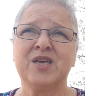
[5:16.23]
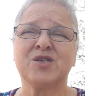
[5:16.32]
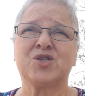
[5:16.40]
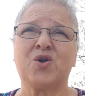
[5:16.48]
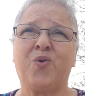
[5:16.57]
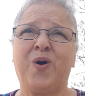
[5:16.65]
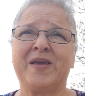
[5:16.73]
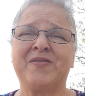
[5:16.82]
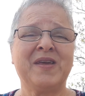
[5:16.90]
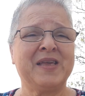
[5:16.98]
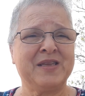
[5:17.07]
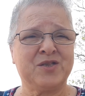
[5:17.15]
So I
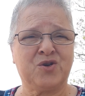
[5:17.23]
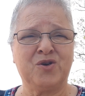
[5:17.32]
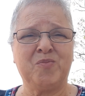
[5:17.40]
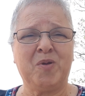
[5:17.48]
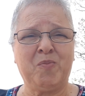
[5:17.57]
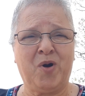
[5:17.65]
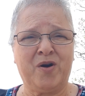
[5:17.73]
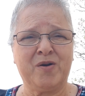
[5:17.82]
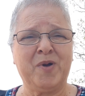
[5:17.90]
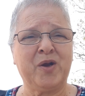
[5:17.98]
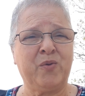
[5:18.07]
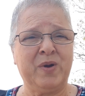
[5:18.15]
think that's going to be part
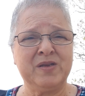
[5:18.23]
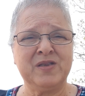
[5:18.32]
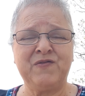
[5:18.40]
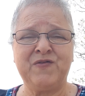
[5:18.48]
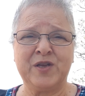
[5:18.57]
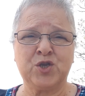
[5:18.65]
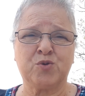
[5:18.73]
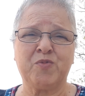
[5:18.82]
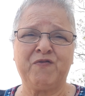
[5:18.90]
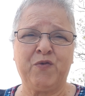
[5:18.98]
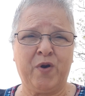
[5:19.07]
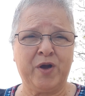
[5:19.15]
of my grand adventure
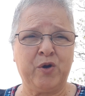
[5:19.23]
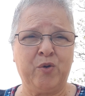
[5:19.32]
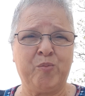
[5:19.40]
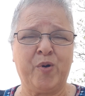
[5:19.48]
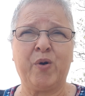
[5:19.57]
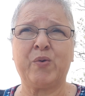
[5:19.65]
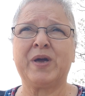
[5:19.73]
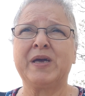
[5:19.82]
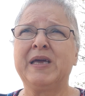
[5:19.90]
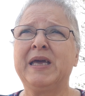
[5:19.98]
before I go broke.